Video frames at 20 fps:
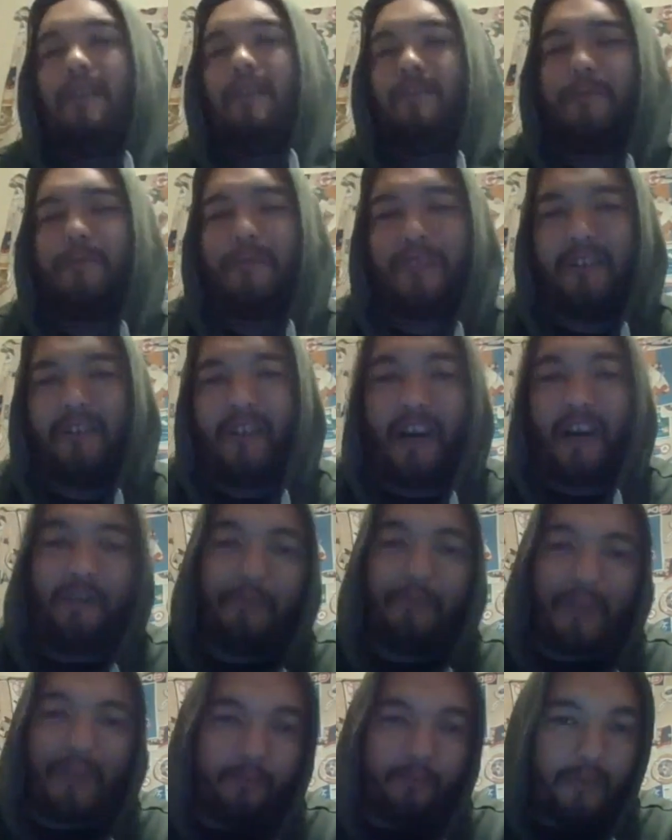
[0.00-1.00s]
was a
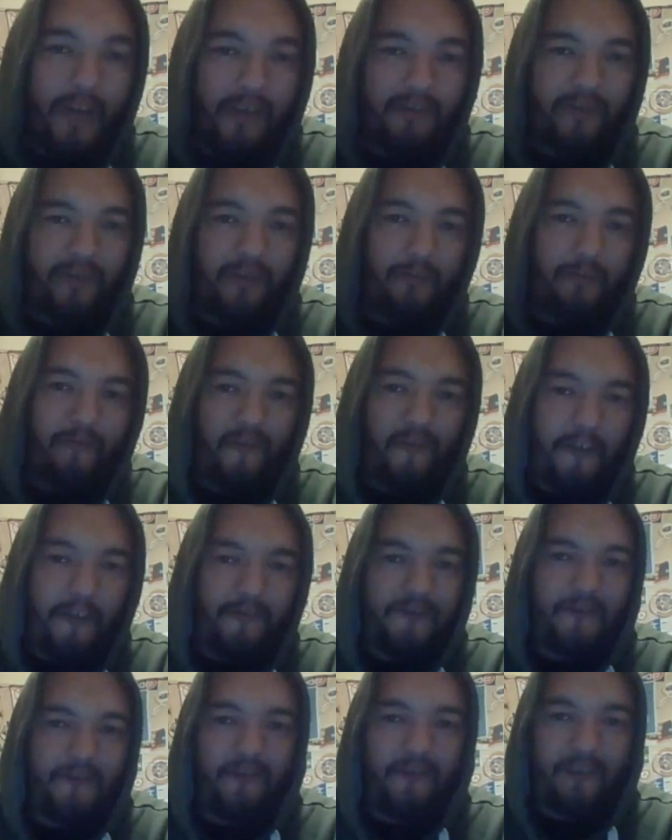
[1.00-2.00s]
9-minute match. They faced
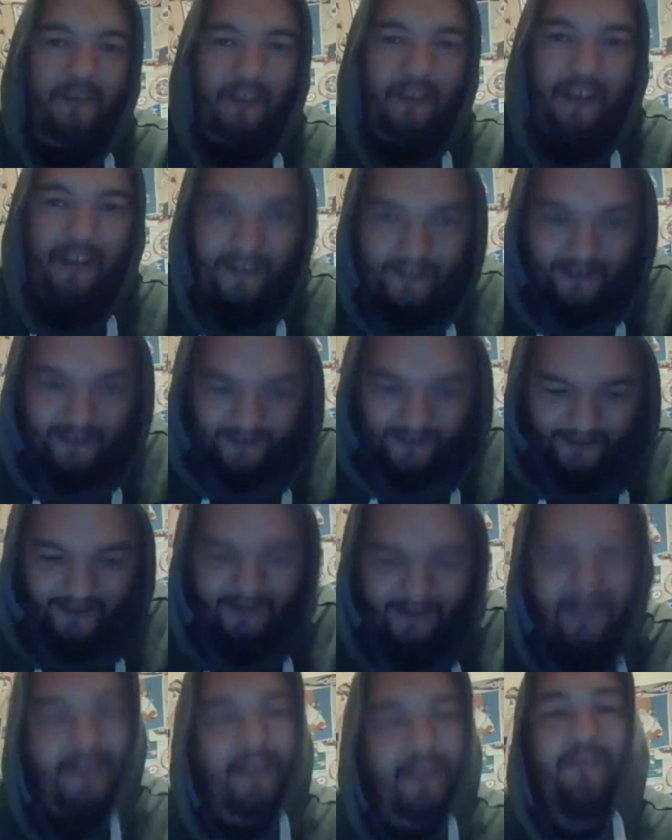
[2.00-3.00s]
Titan
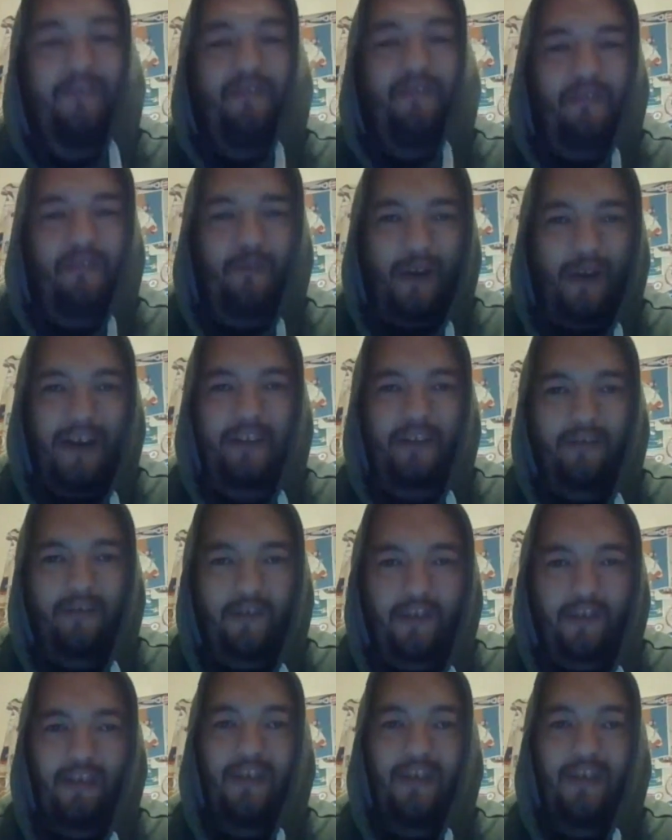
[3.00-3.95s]
and Dragon Lee.